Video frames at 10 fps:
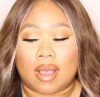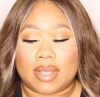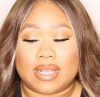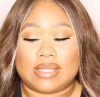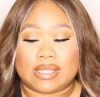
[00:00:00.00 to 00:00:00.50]

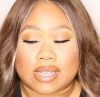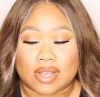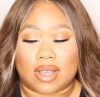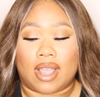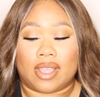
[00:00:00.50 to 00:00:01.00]
It's
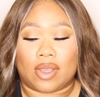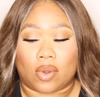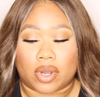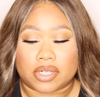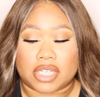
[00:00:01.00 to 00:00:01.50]
still a
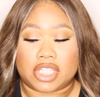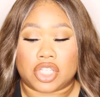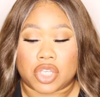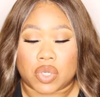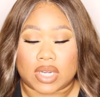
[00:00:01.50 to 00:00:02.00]
gorgeous
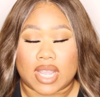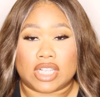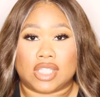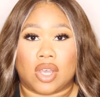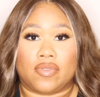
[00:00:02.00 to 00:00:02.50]
unit,
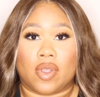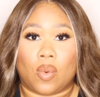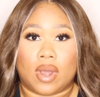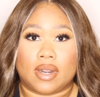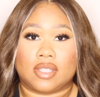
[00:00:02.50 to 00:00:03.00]
so if you're
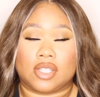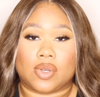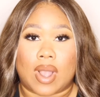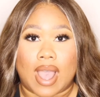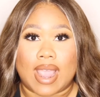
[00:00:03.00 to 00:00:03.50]
wanting to
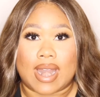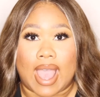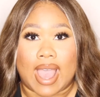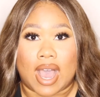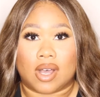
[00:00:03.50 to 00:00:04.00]
try it
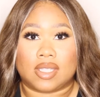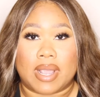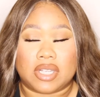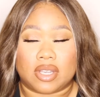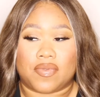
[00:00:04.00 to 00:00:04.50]
out,
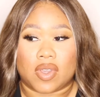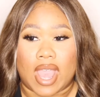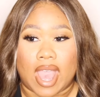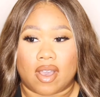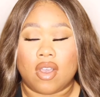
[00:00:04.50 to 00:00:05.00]
especially if you
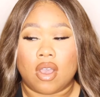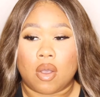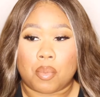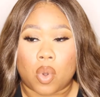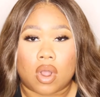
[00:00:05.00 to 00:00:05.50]
have
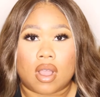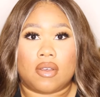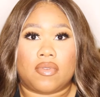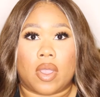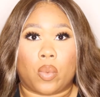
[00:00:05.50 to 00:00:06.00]
more
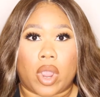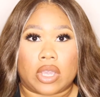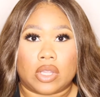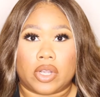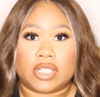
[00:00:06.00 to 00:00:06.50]
of a
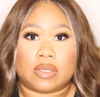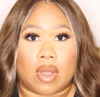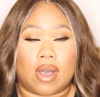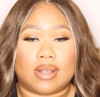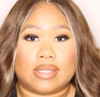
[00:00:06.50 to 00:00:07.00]
regular
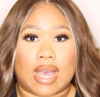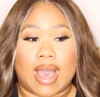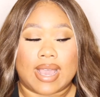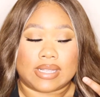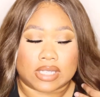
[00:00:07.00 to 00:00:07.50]
small
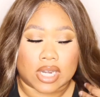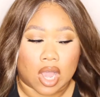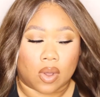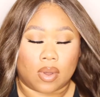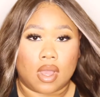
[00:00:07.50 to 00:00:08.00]
size, you
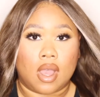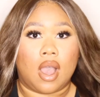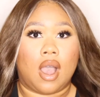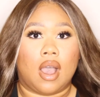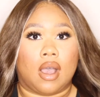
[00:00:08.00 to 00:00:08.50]
know,
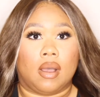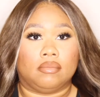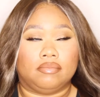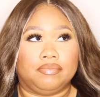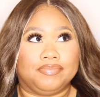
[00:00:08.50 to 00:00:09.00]

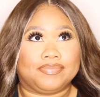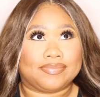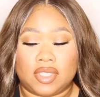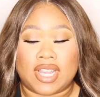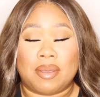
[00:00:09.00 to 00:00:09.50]

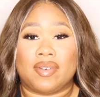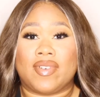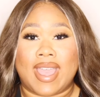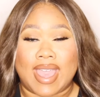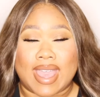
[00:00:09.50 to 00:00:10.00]
shape of
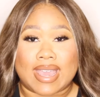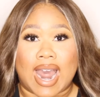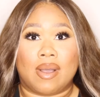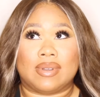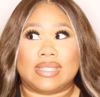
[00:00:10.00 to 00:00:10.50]
a head,
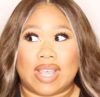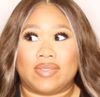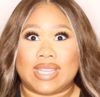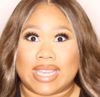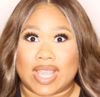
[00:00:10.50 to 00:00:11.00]
I would
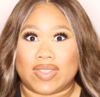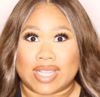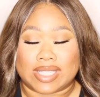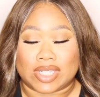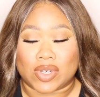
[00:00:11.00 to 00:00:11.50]
definitely give
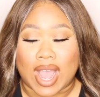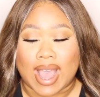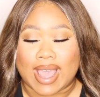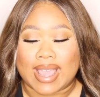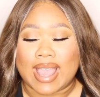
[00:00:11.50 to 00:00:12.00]
this a
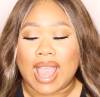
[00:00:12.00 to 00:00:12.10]
try.